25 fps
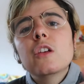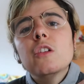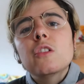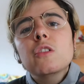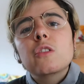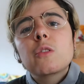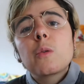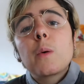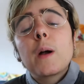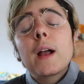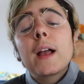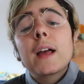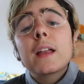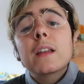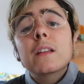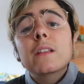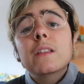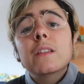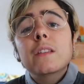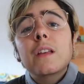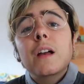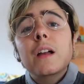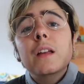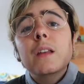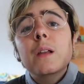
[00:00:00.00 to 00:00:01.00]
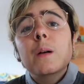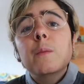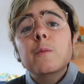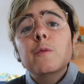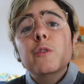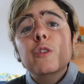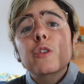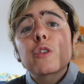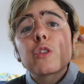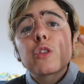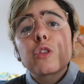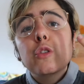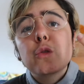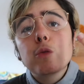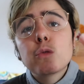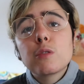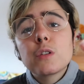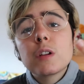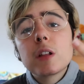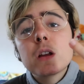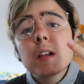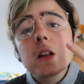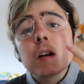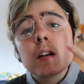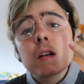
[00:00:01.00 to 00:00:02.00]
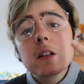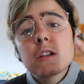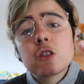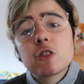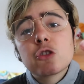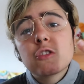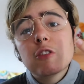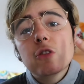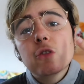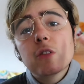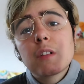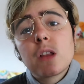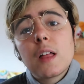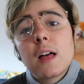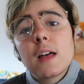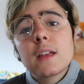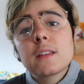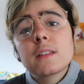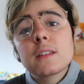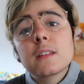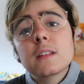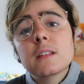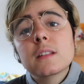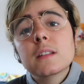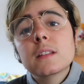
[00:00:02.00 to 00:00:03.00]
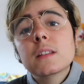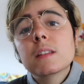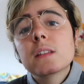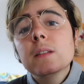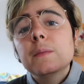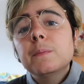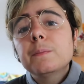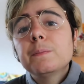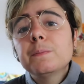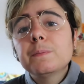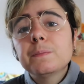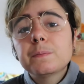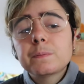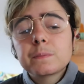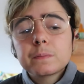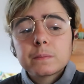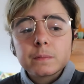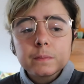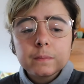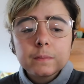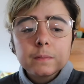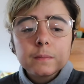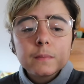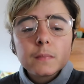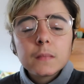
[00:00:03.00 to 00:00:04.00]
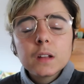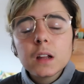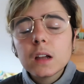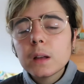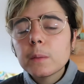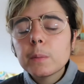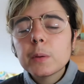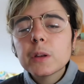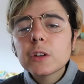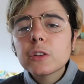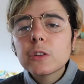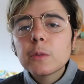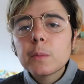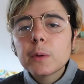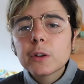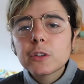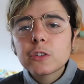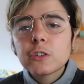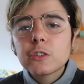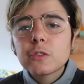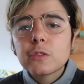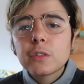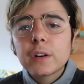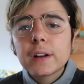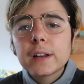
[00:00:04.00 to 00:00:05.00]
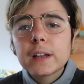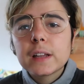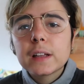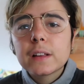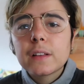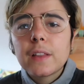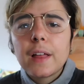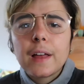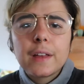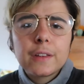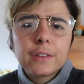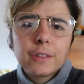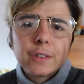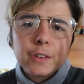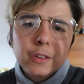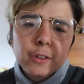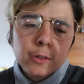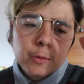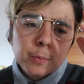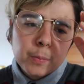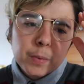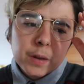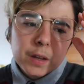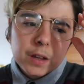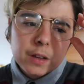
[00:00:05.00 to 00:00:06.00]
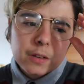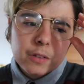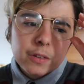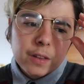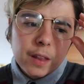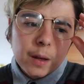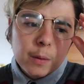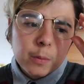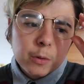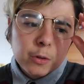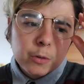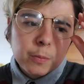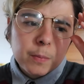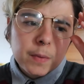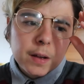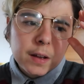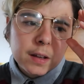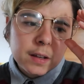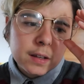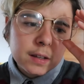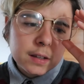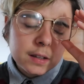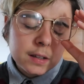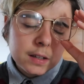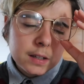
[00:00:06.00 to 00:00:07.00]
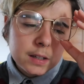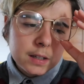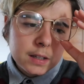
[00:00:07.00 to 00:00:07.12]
So I had to sign up for 3 additional classes. I picked a bunch of writing classes because that was my